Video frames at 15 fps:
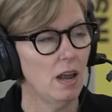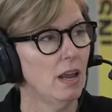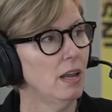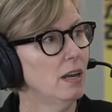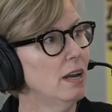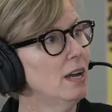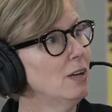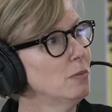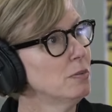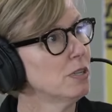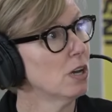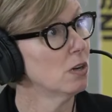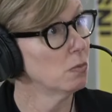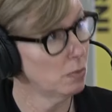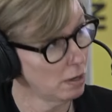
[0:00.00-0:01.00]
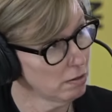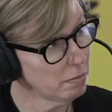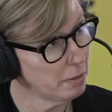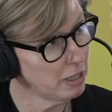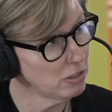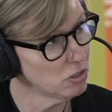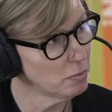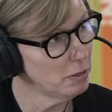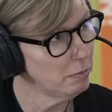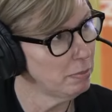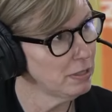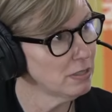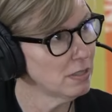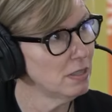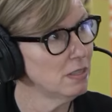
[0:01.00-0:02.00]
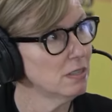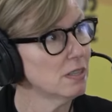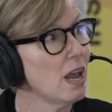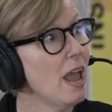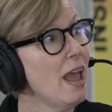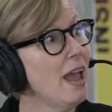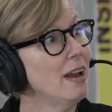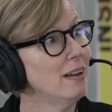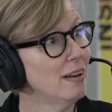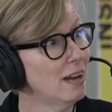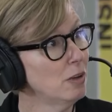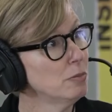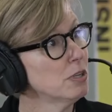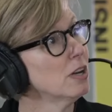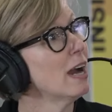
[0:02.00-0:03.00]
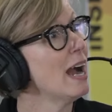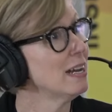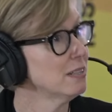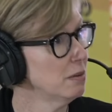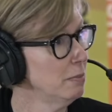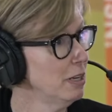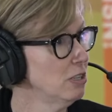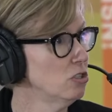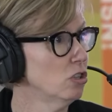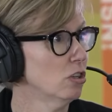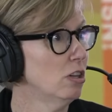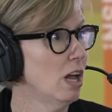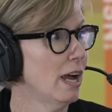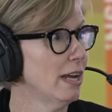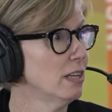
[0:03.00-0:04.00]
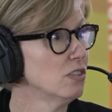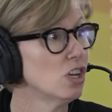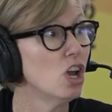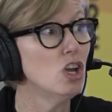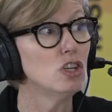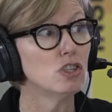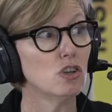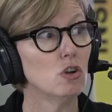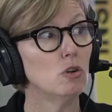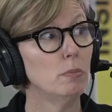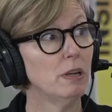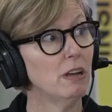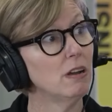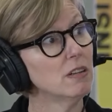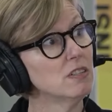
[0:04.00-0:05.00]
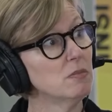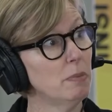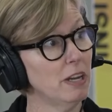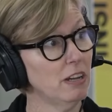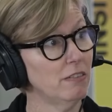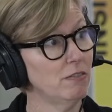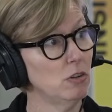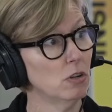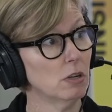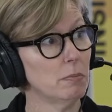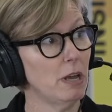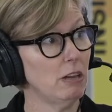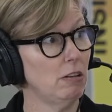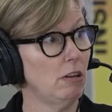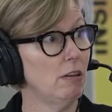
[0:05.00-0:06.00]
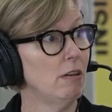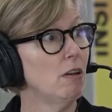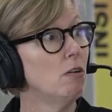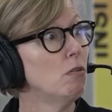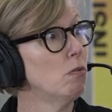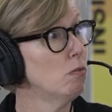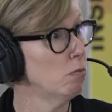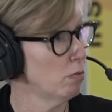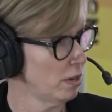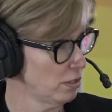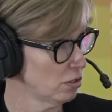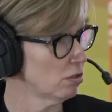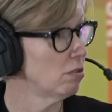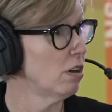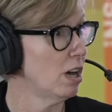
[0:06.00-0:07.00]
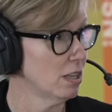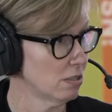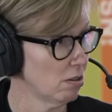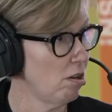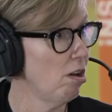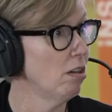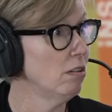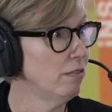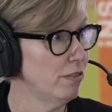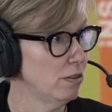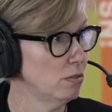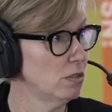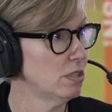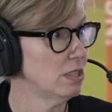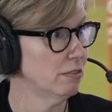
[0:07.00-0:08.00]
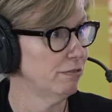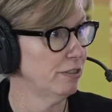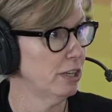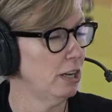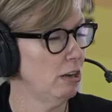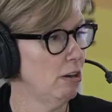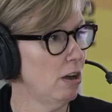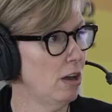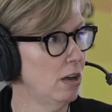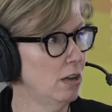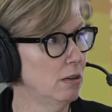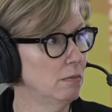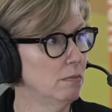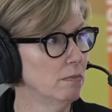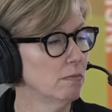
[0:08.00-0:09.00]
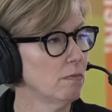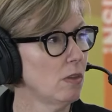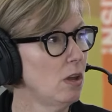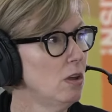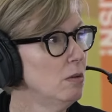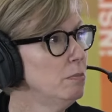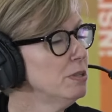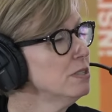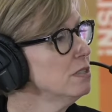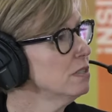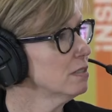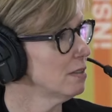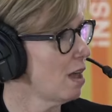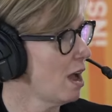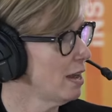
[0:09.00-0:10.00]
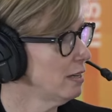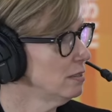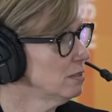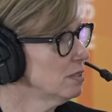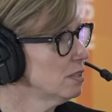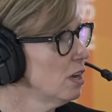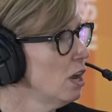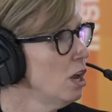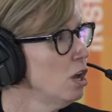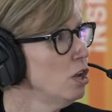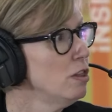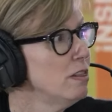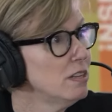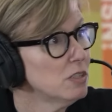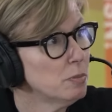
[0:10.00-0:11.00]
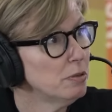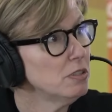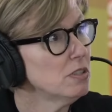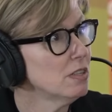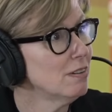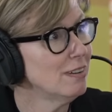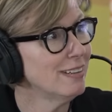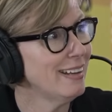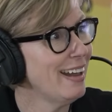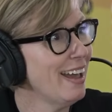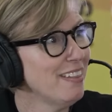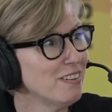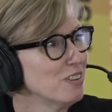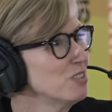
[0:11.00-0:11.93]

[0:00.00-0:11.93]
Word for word: It helps our wealth management business. And it helps our asset manager clients. So because Bank of New York Mellon runs across all of those different um, business lines, this pulls it all together.